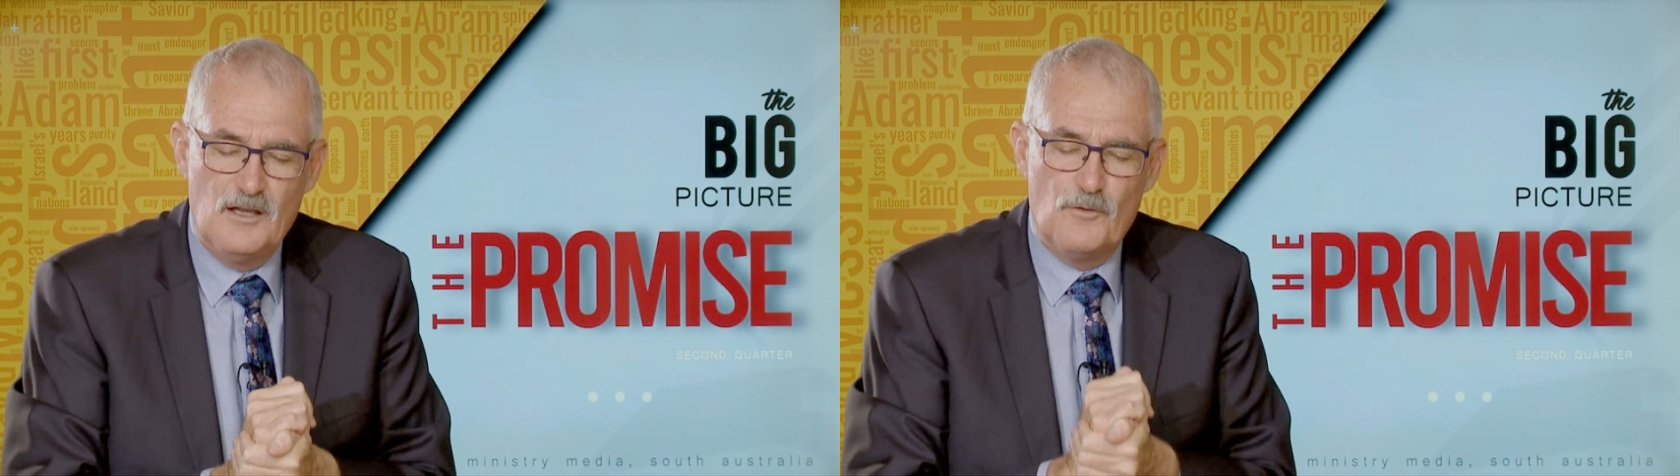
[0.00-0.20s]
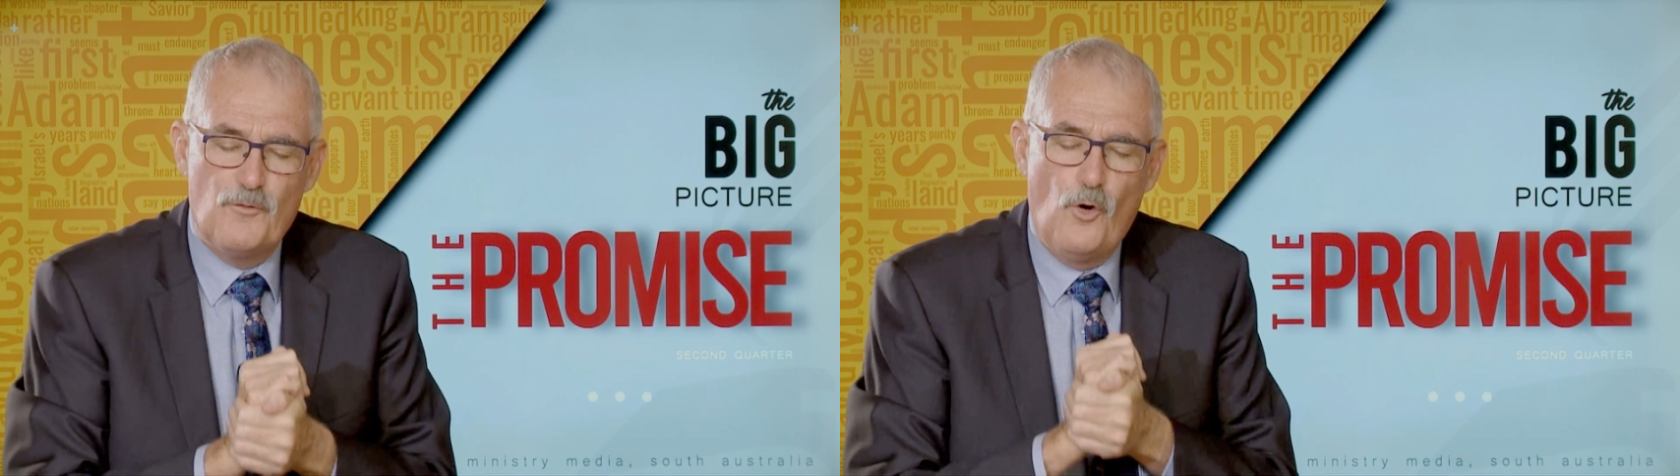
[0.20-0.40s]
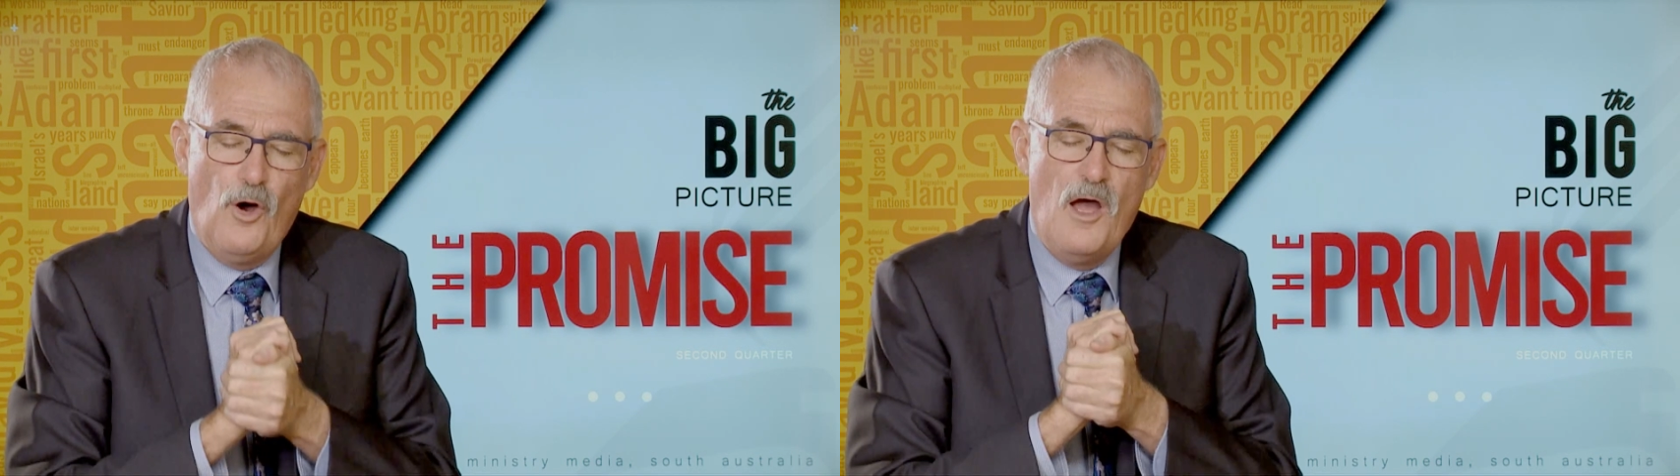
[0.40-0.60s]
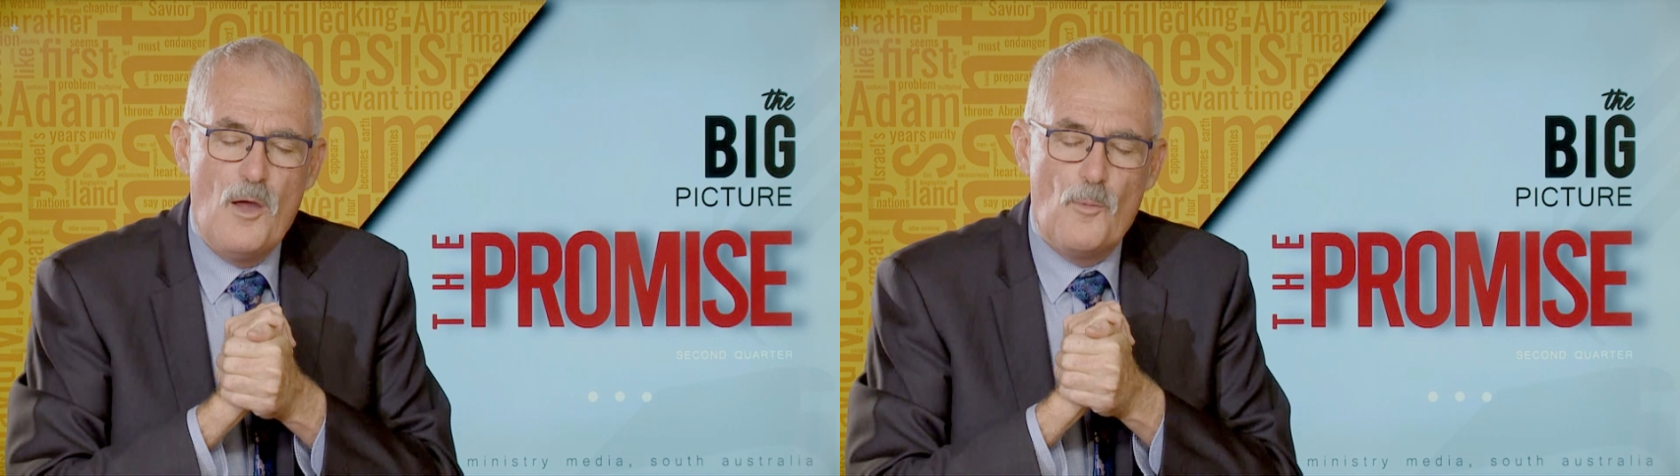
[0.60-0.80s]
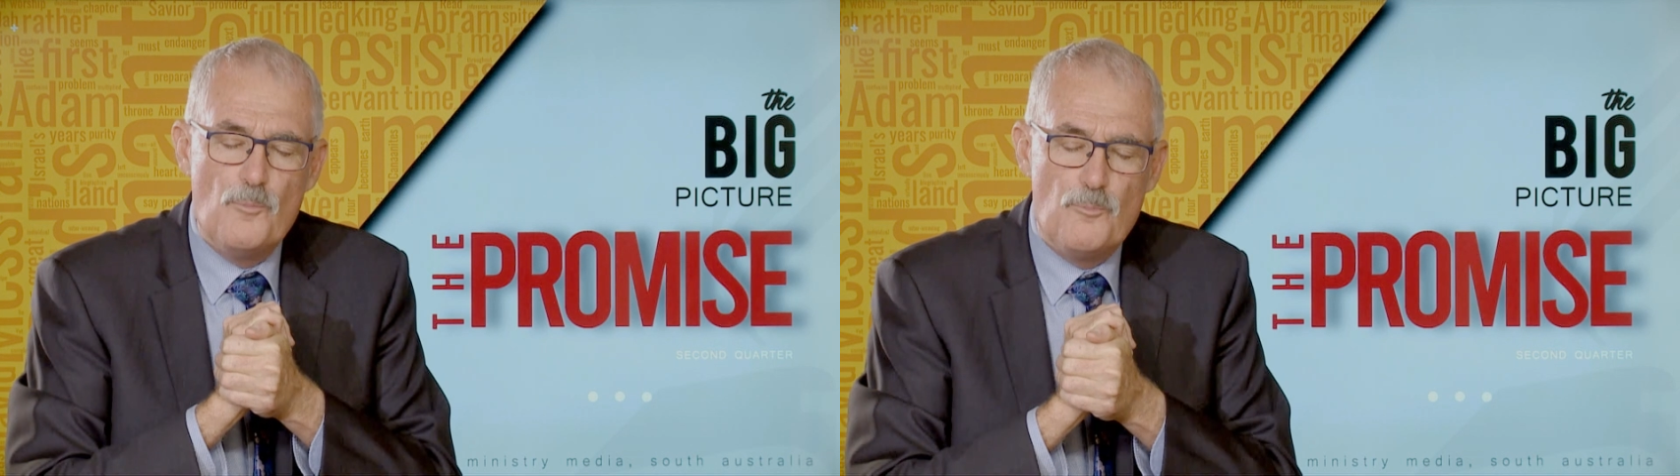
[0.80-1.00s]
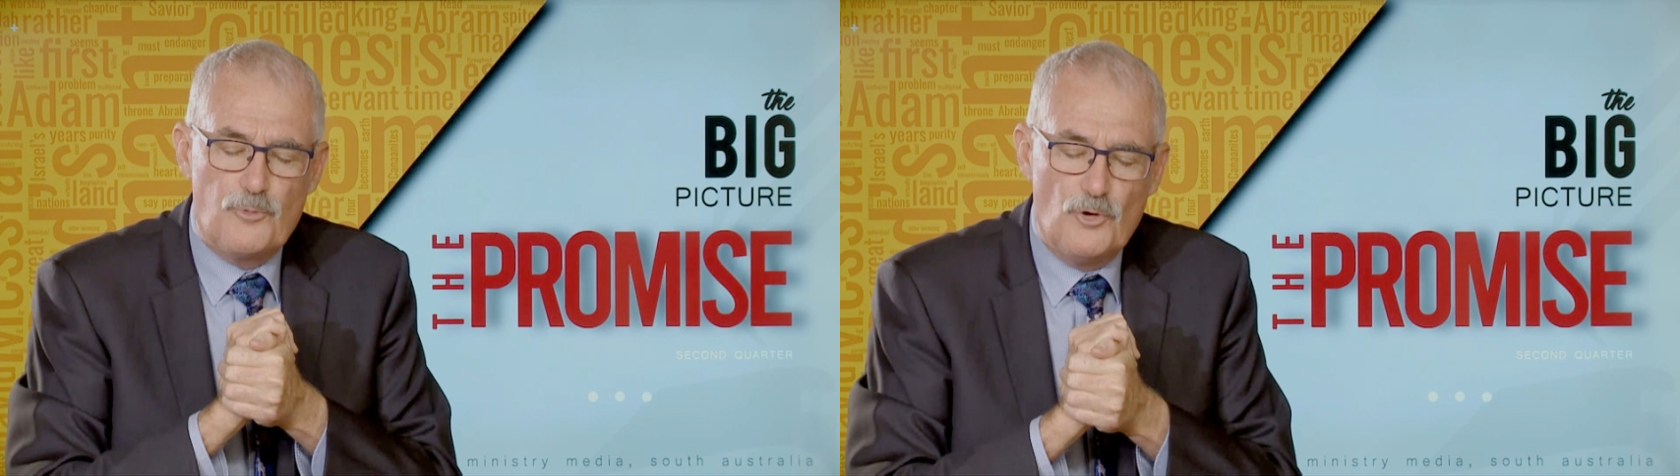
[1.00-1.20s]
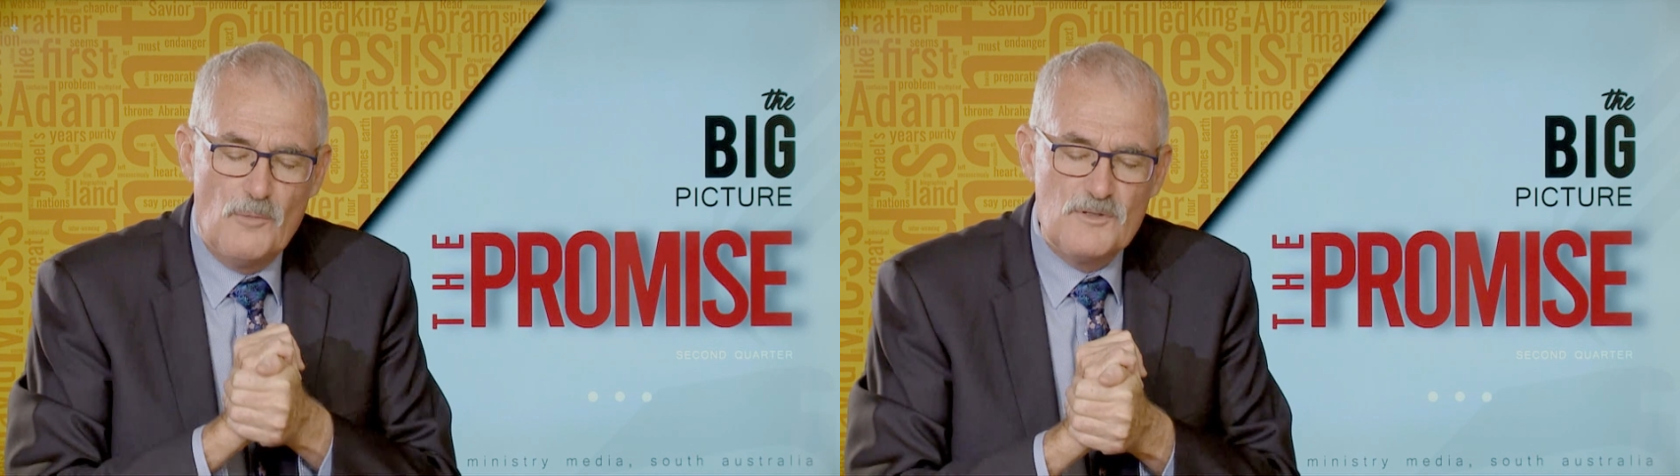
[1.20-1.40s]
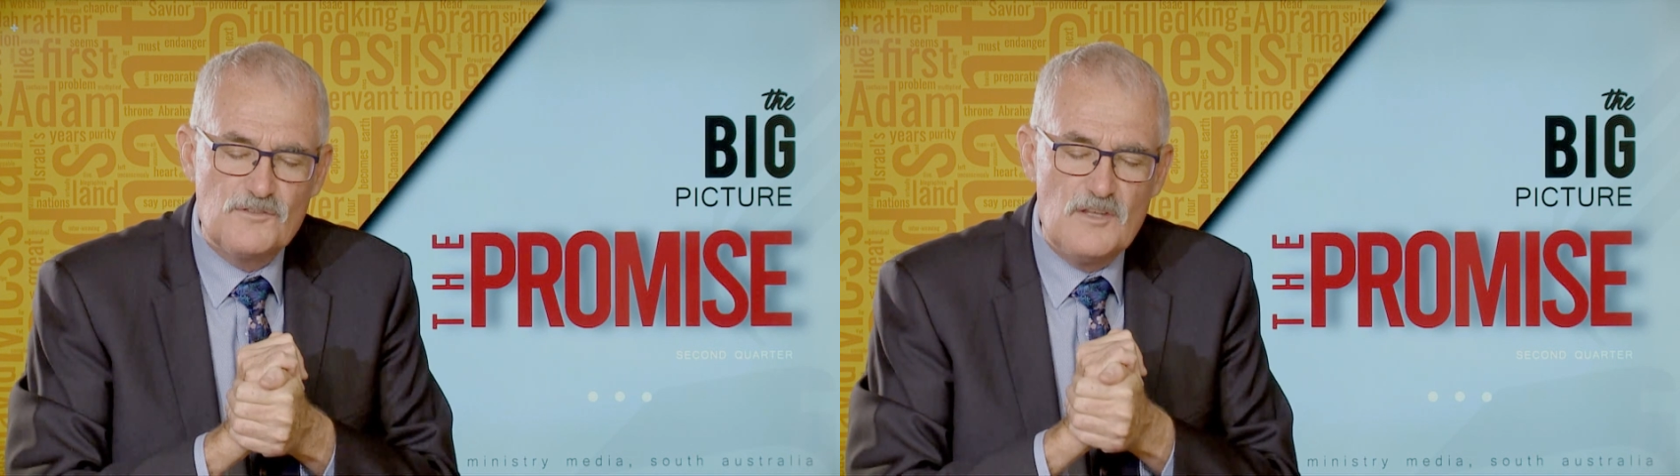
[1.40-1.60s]
for
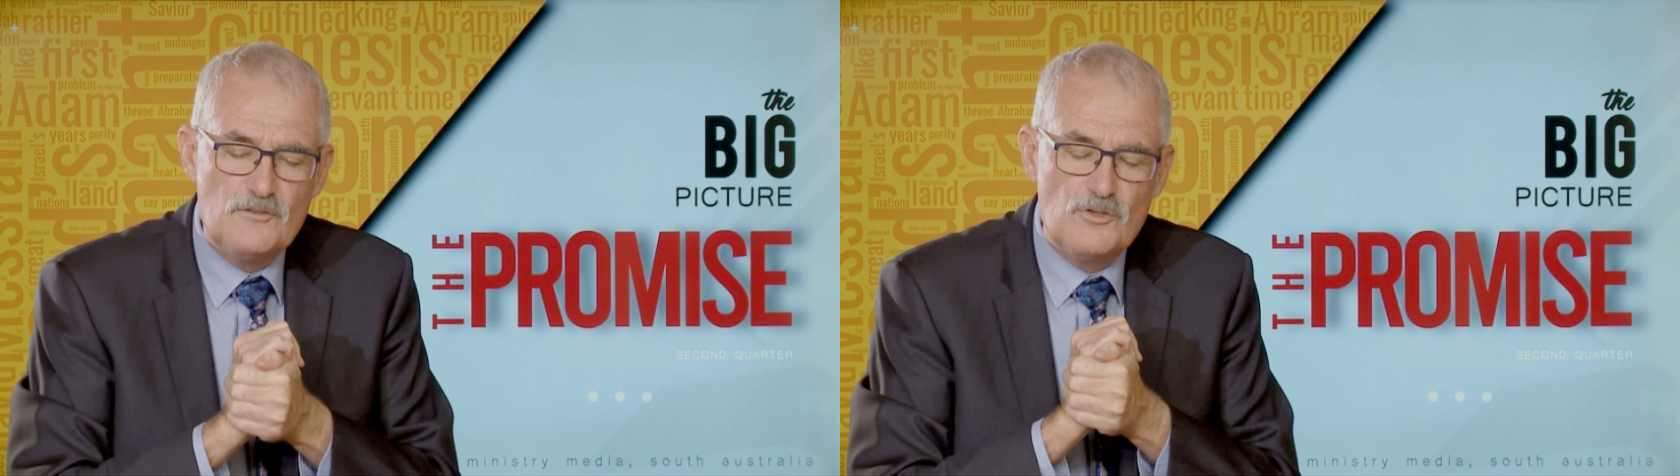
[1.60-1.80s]
promising